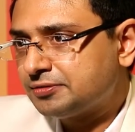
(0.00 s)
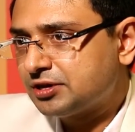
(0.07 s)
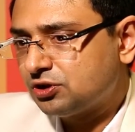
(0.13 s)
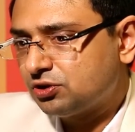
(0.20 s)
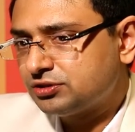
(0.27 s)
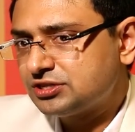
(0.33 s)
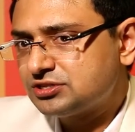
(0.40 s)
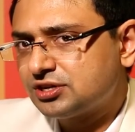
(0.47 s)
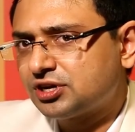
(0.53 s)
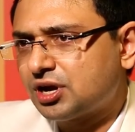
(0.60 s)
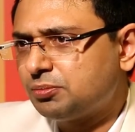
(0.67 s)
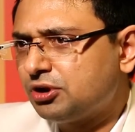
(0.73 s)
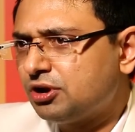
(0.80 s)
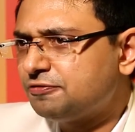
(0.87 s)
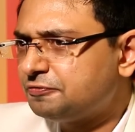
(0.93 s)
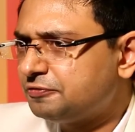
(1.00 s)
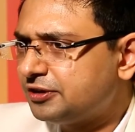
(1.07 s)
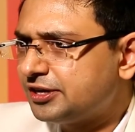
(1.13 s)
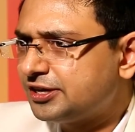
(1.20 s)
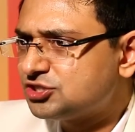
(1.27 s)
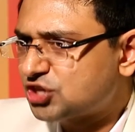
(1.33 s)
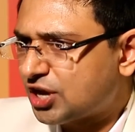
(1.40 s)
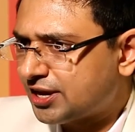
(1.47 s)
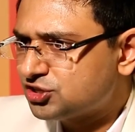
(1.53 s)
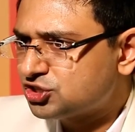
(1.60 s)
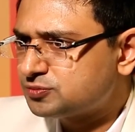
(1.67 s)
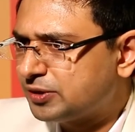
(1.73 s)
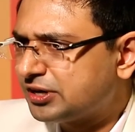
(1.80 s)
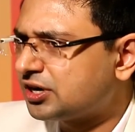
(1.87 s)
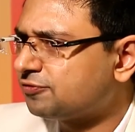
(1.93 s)
you know, these are a couple of
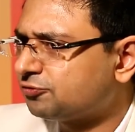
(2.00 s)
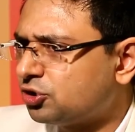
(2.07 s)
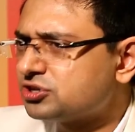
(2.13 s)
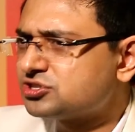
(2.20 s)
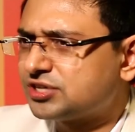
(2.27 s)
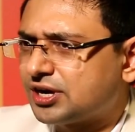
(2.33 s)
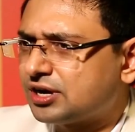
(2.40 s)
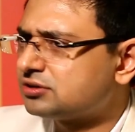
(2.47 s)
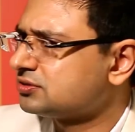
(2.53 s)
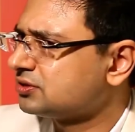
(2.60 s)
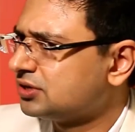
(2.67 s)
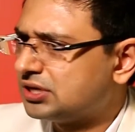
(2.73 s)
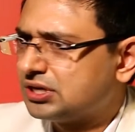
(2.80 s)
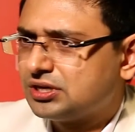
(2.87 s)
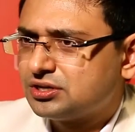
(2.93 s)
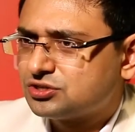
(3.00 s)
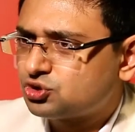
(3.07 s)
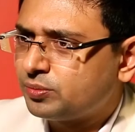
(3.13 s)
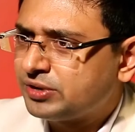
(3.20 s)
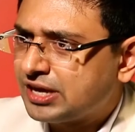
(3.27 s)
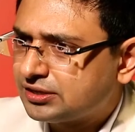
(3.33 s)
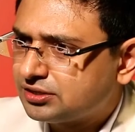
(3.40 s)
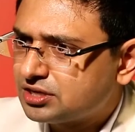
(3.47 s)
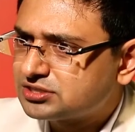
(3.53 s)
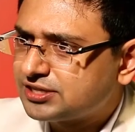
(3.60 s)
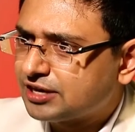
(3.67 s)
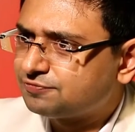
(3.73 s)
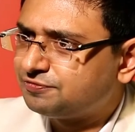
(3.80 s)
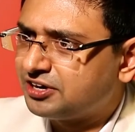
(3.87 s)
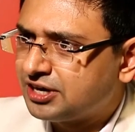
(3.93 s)
challenges, but of course there are so many others,
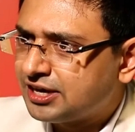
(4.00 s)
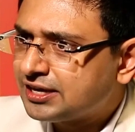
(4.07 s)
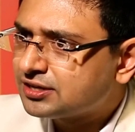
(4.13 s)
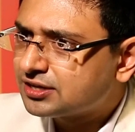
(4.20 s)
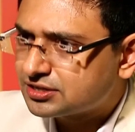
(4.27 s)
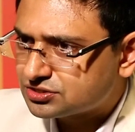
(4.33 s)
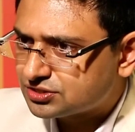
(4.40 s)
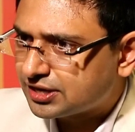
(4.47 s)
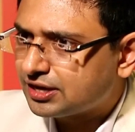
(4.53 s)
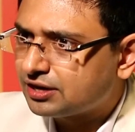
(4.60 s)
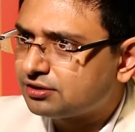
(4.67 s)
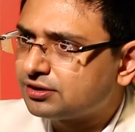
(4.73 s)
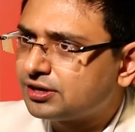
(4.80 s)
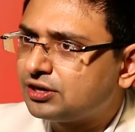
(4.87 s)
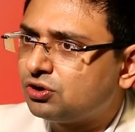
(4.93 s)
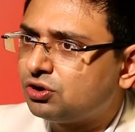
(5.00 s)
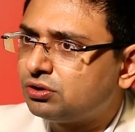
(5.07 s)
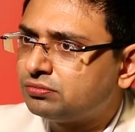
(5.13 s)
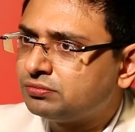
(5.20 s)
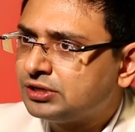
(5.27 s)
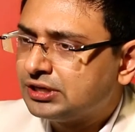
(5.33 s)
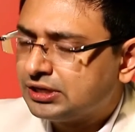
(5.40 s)
like funding is there, you know,